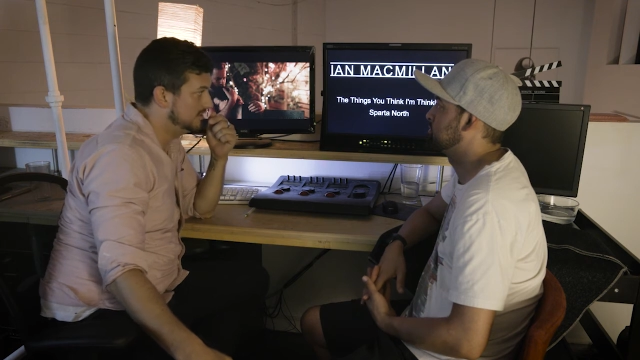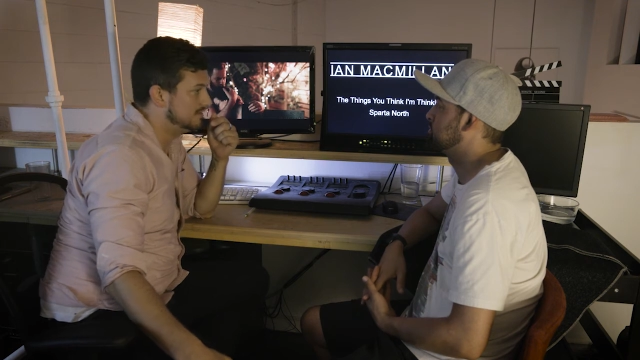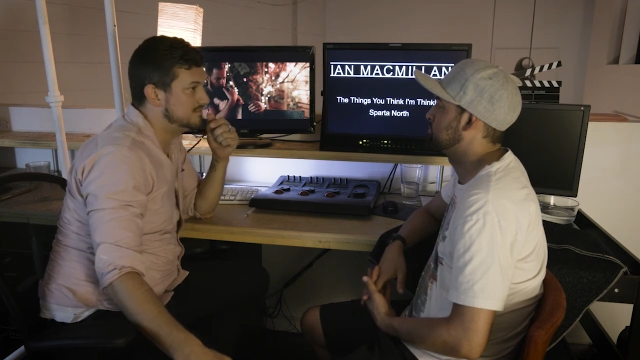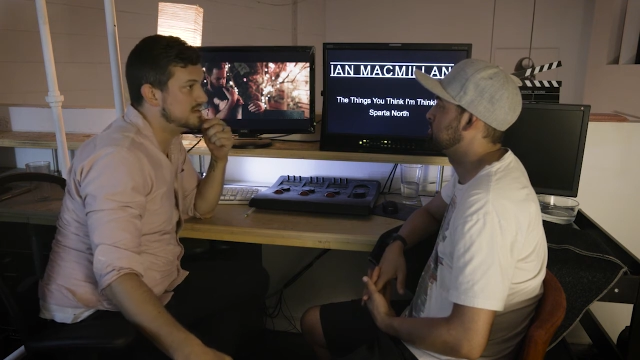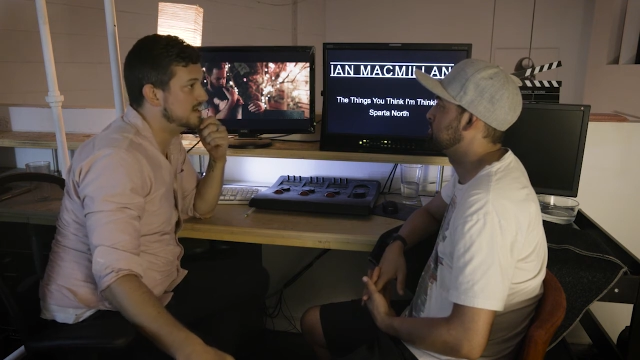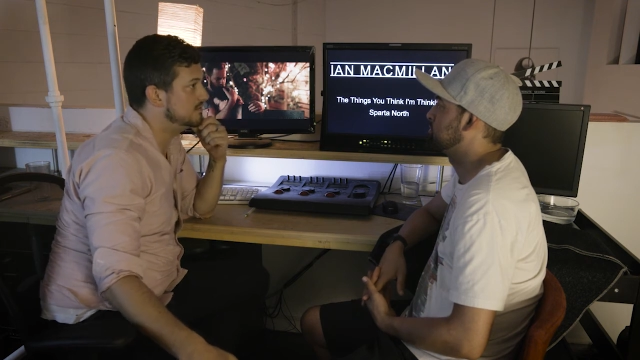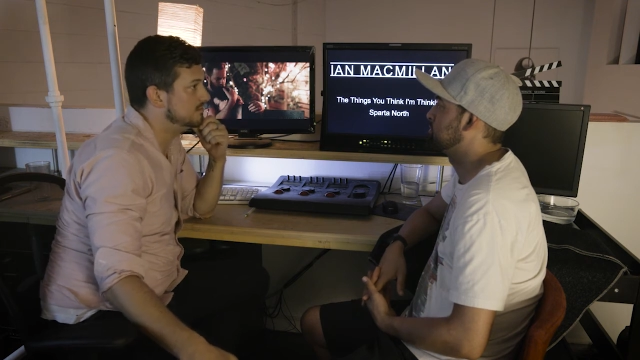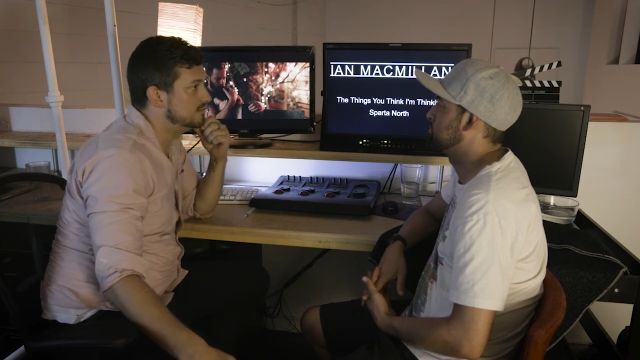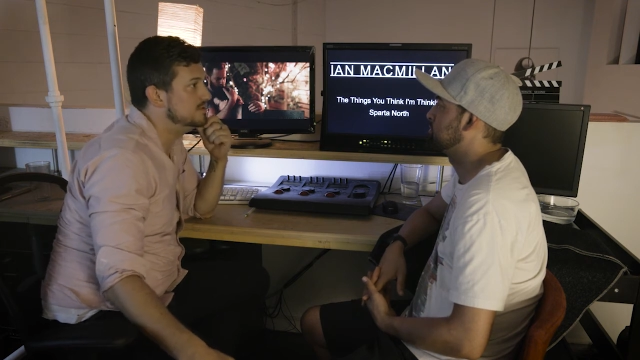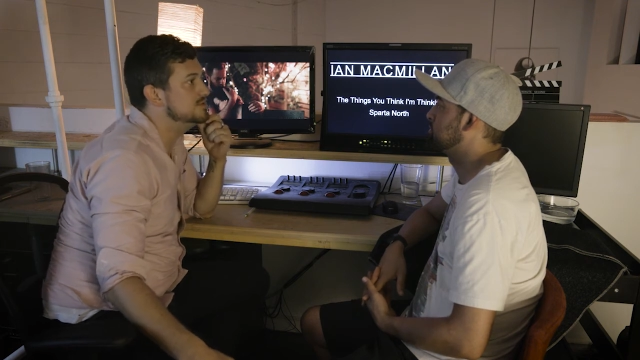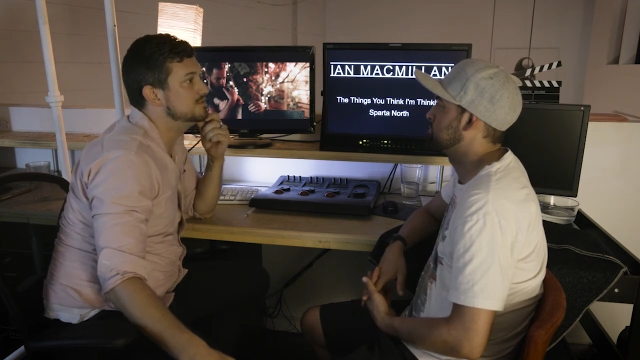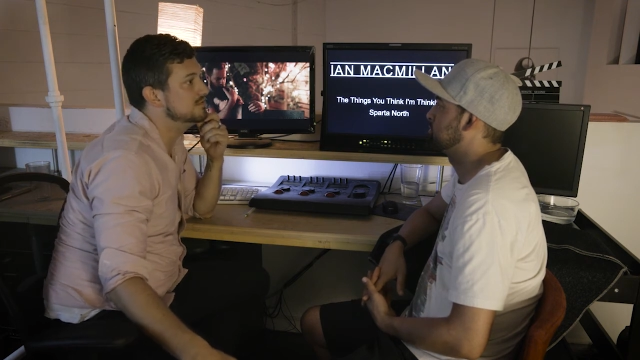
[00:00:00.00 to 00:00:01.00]
didn't have time to
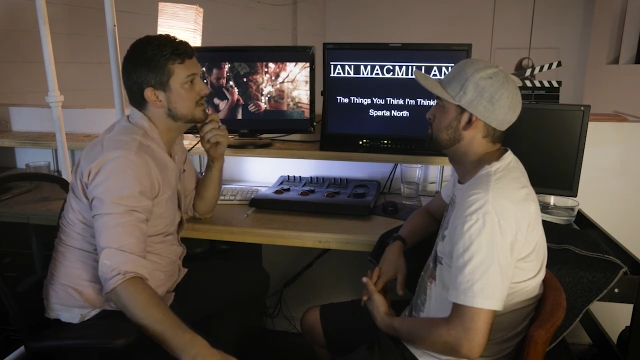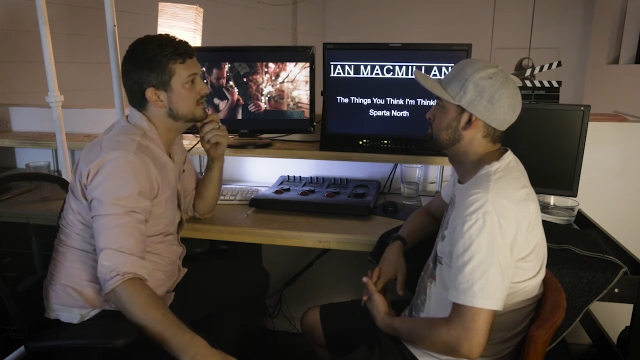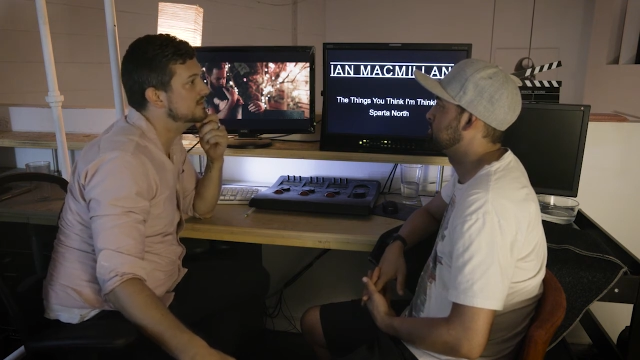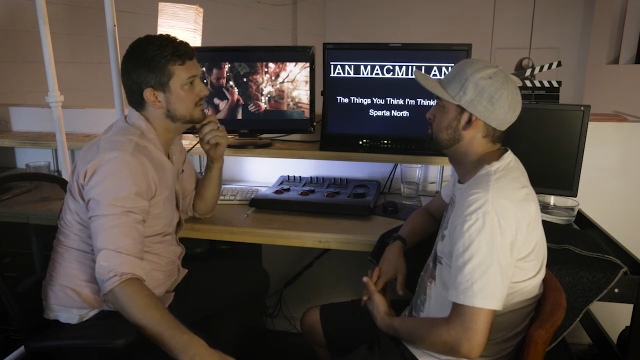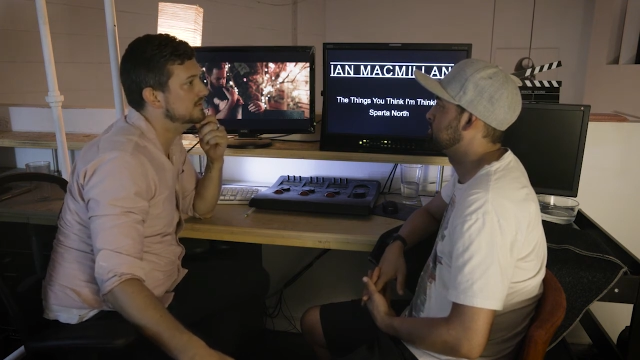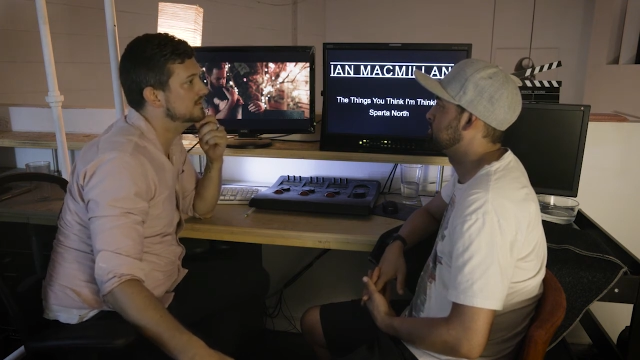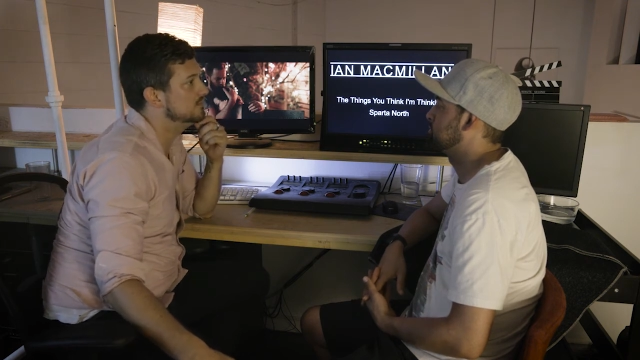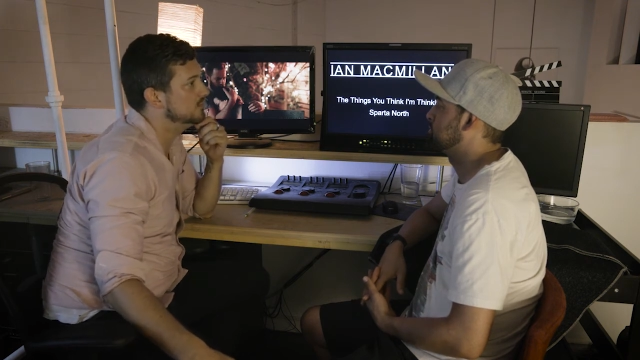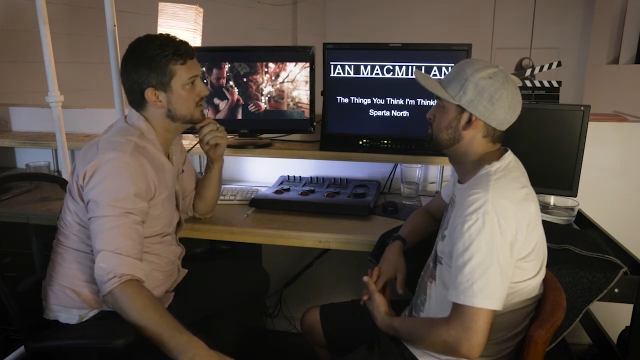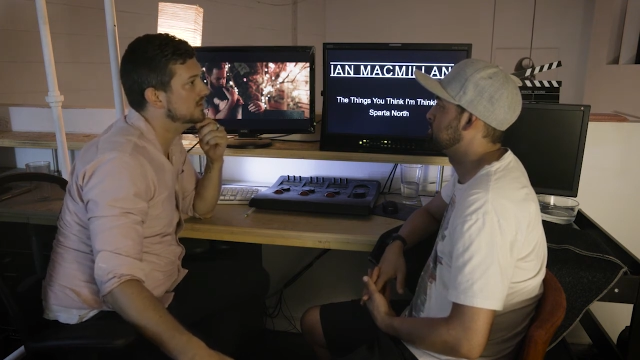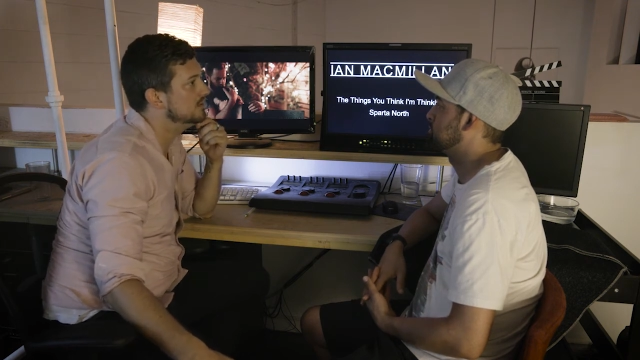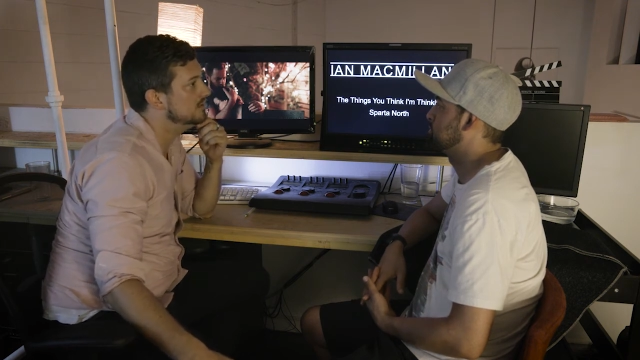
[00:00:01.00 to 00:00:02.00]
reshoot that scene
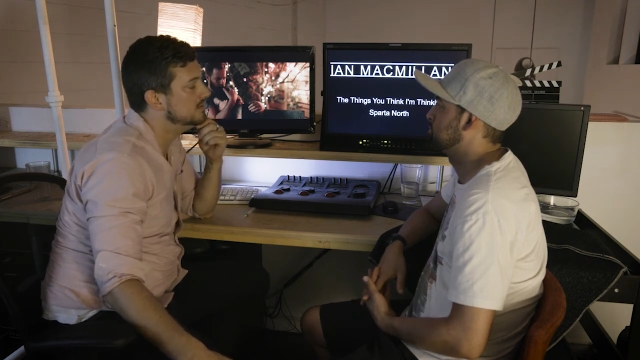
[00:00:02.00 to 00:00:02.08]
somewhere.